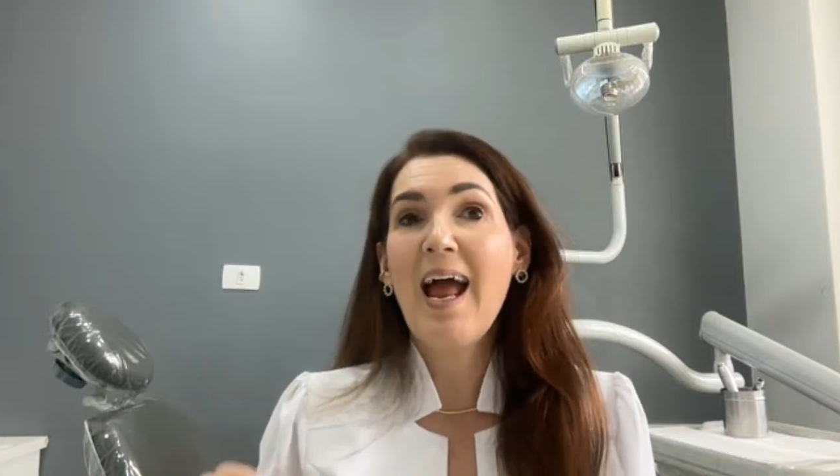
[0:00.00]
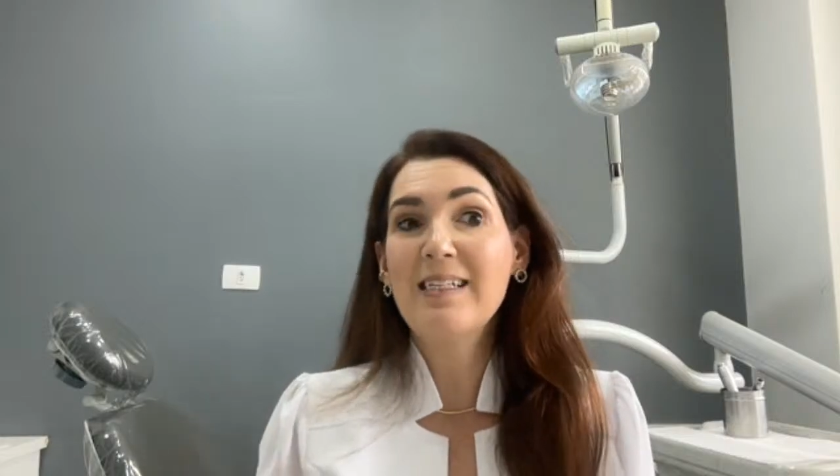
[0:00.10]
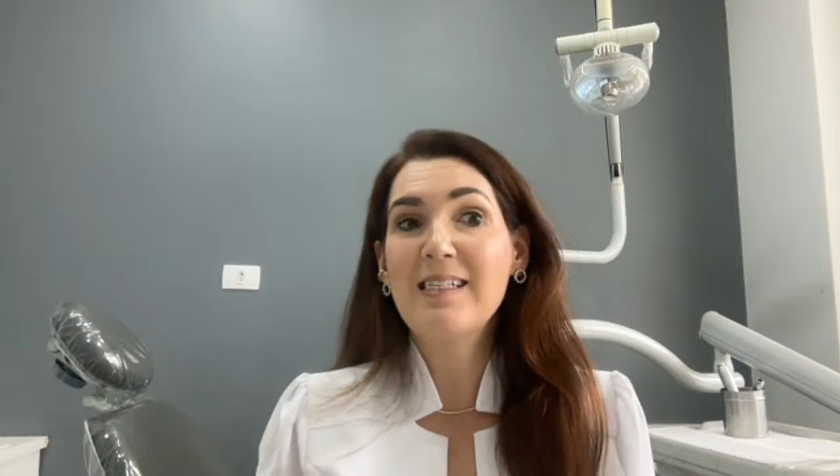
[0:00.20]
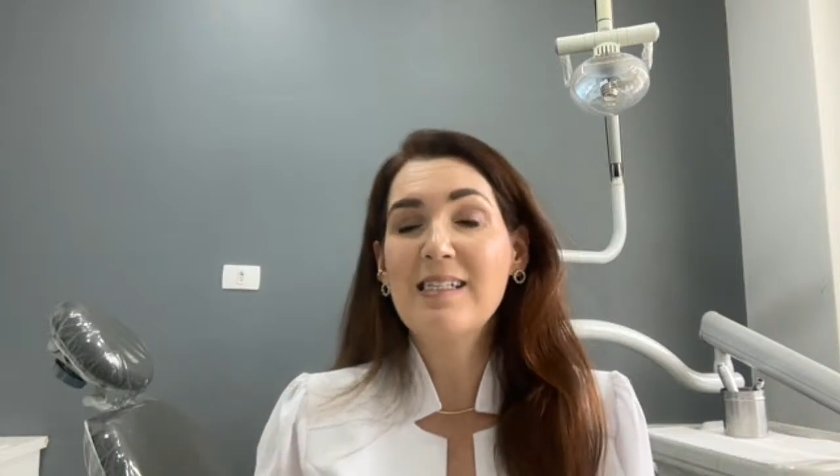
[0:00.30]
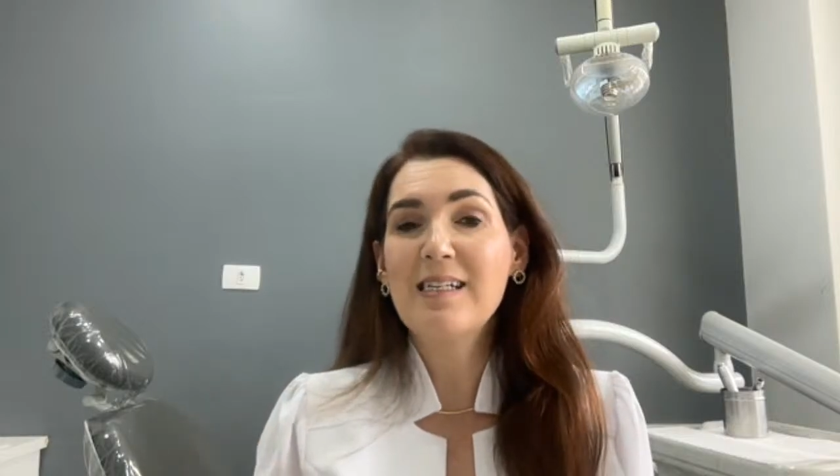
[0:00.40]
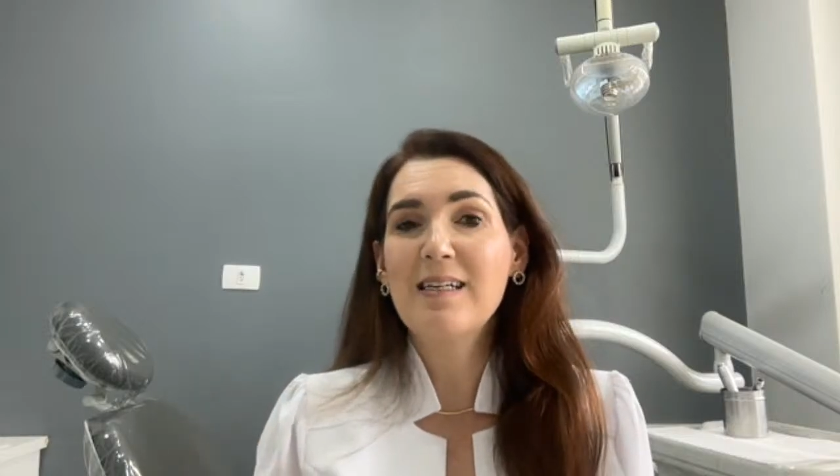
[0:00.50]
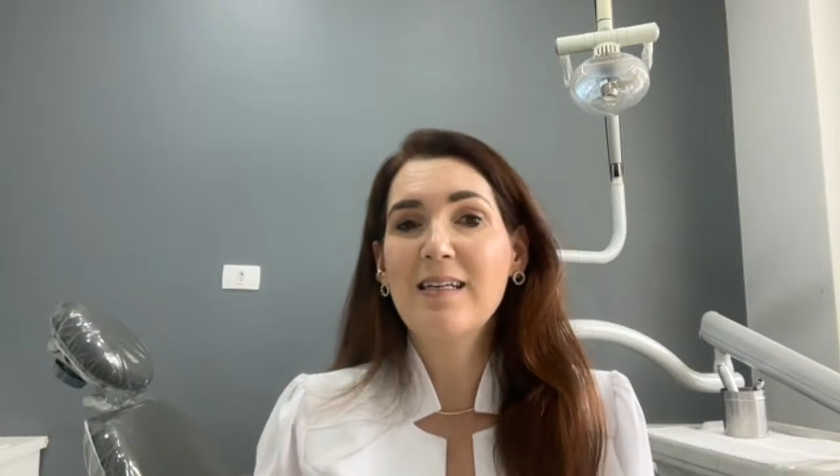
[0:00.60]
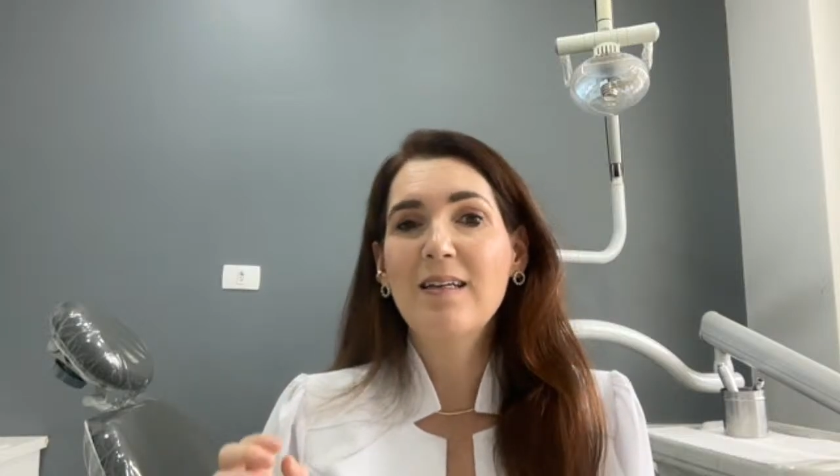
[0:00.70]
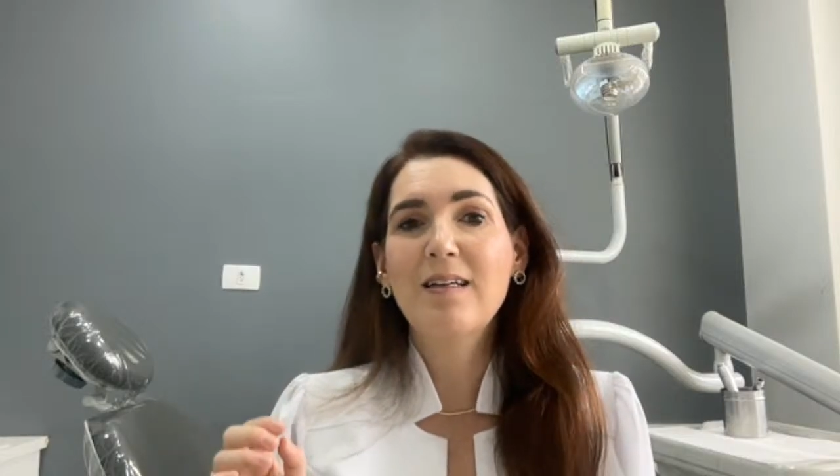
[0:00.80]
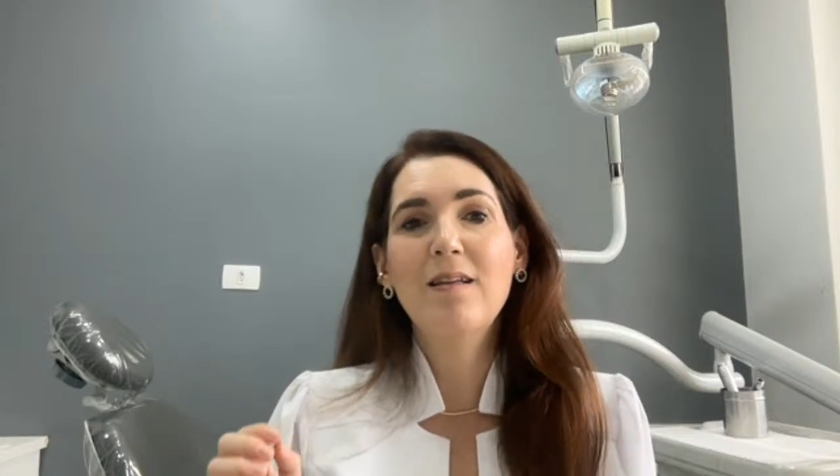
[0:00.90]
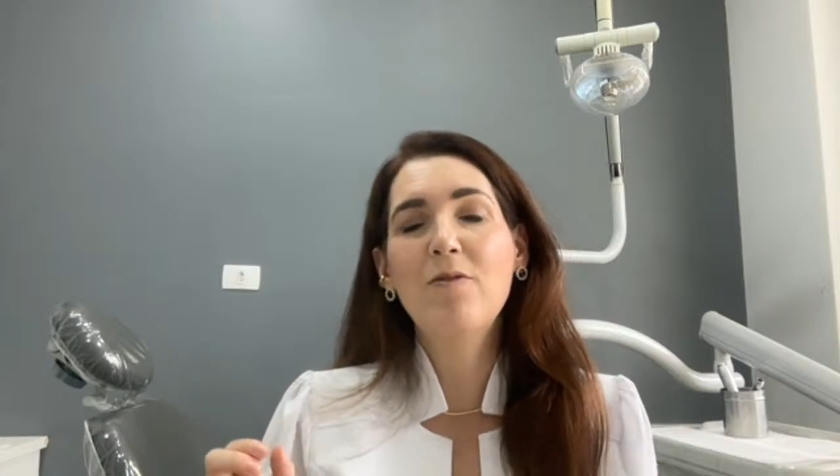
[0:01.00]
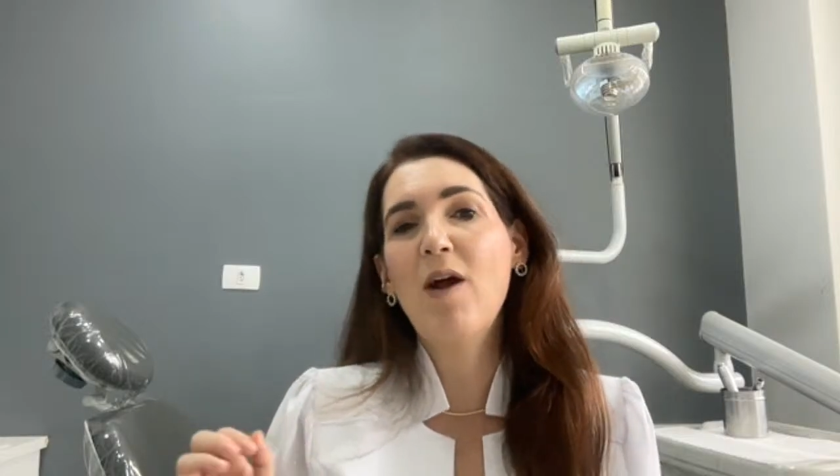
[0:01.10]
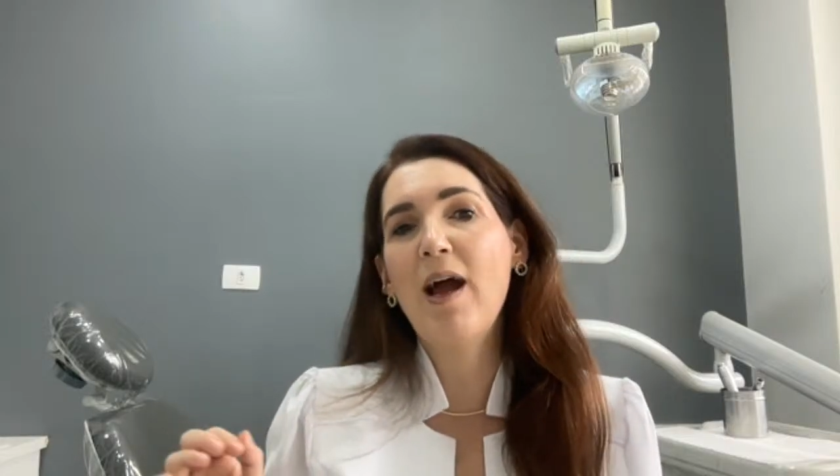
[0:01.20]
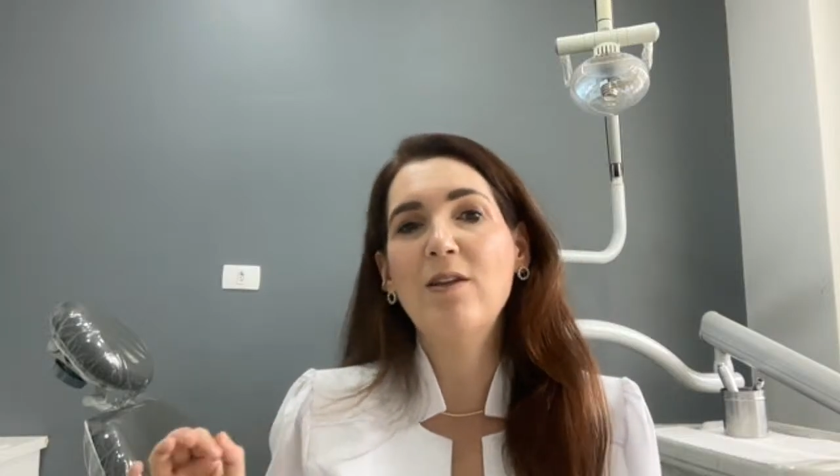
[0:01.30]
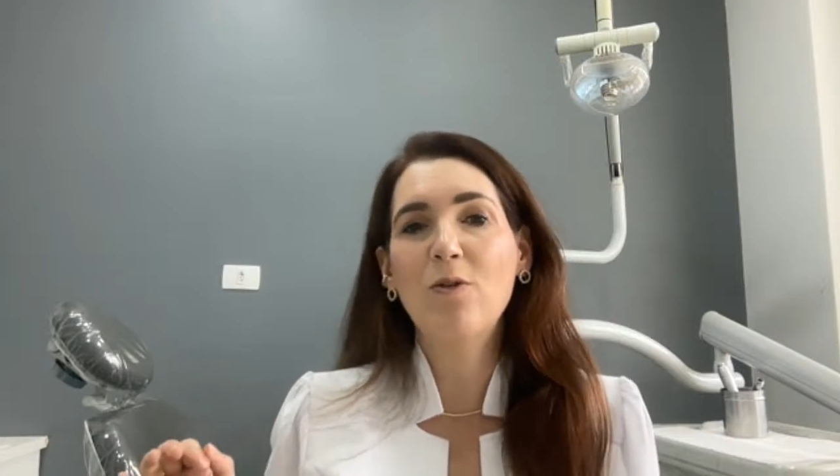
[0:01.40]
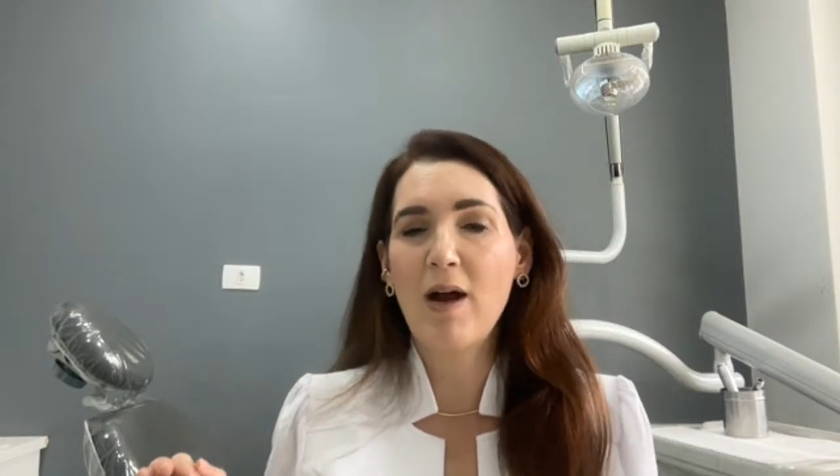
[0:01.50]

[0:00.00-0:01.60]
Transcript: Ask the right